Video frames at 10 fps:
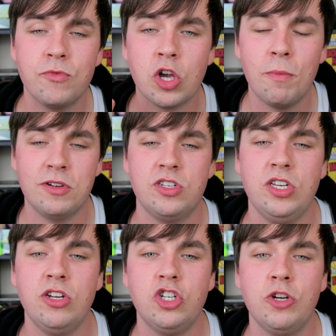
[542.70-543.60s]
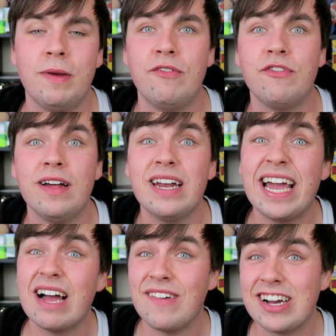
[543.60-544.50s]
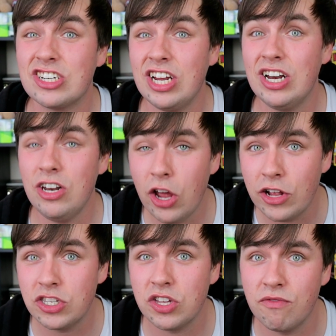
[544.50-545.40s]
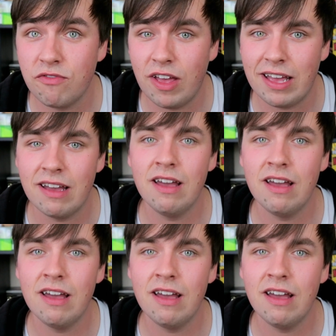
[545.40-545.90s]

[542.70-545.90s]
come onto YouTube and feel like I've actually learned something.